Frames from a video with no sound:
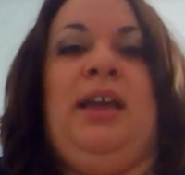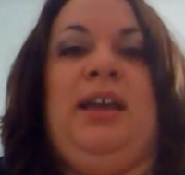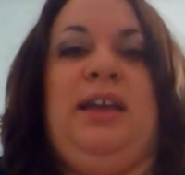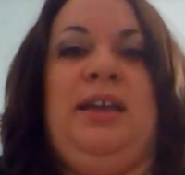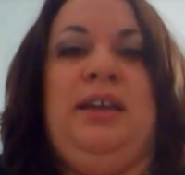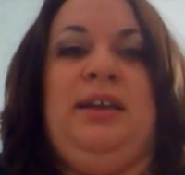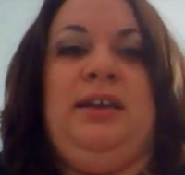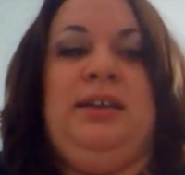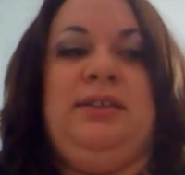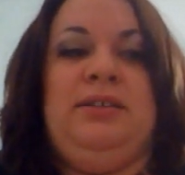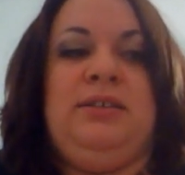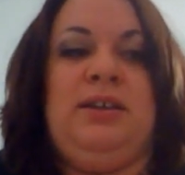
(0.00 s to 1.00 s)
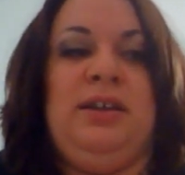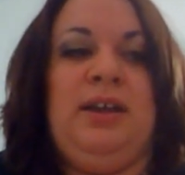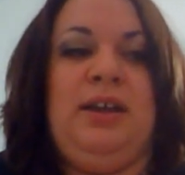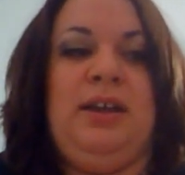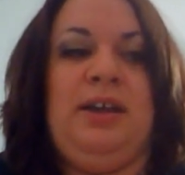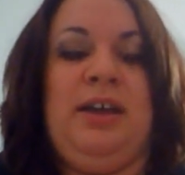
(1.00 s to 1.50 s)
And
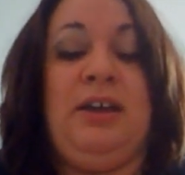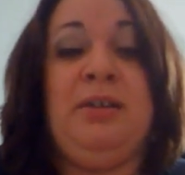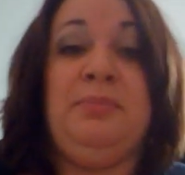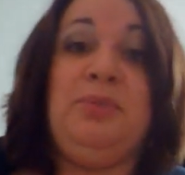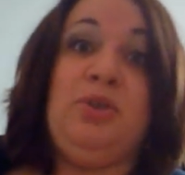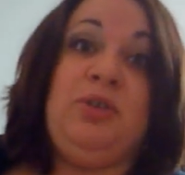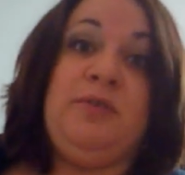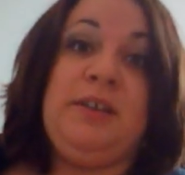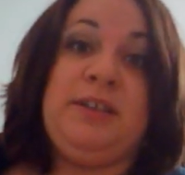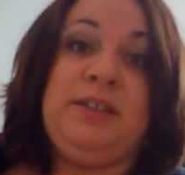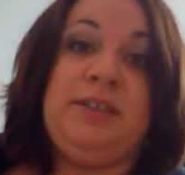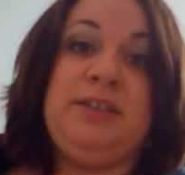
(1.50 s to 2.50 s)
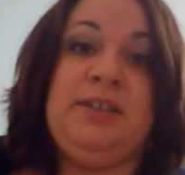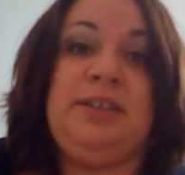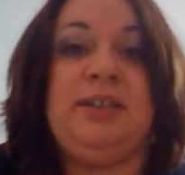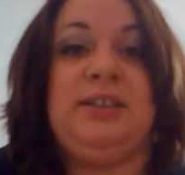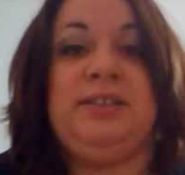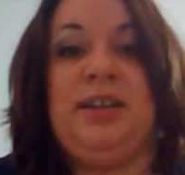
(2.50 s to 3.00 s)
I'm nervous and
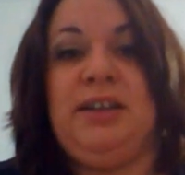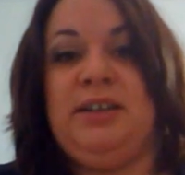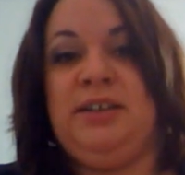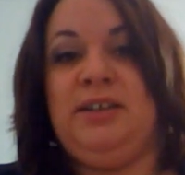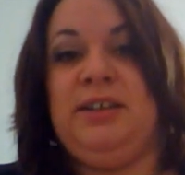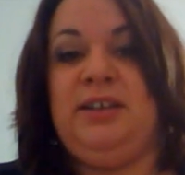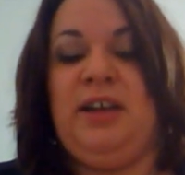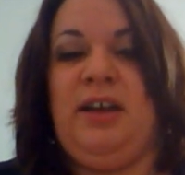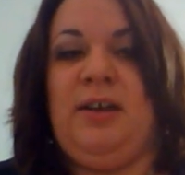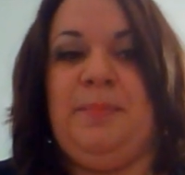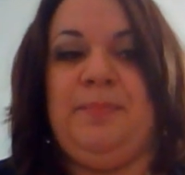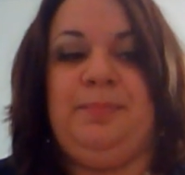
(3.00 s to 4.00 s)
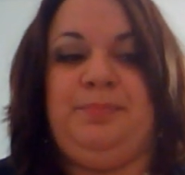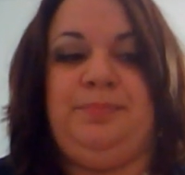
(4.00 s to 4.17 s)
excited. Um,